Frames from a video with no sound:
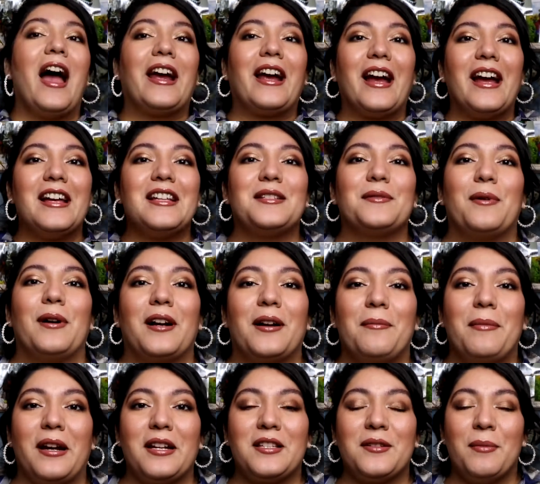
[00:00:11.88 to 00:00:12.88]
Hi guys, welcome
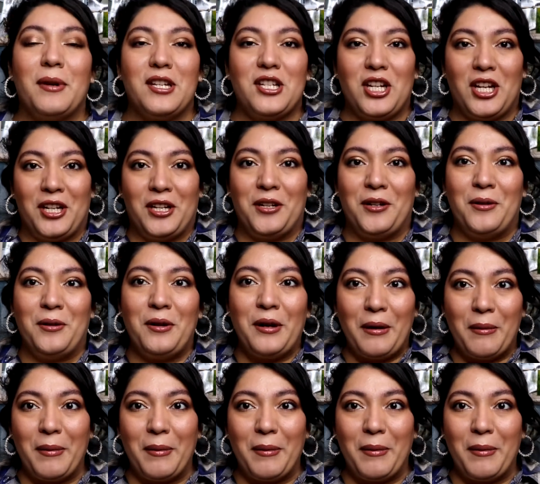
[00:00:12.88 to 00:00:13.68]
back to my channel.